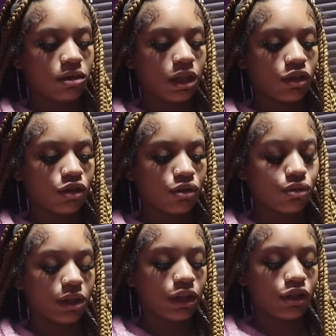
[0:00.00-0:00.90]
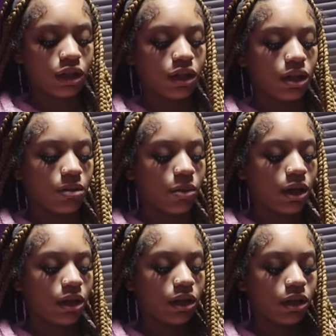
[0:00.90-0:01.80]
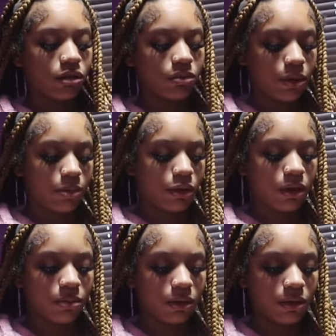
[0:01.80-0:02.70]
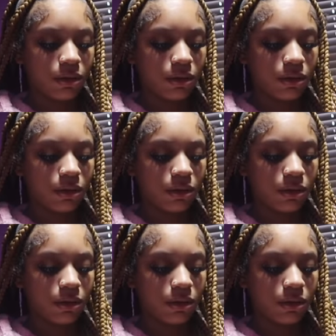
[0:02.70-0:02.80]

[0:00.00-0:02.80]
cause I just threw that shit in that bonnet. That was my problem.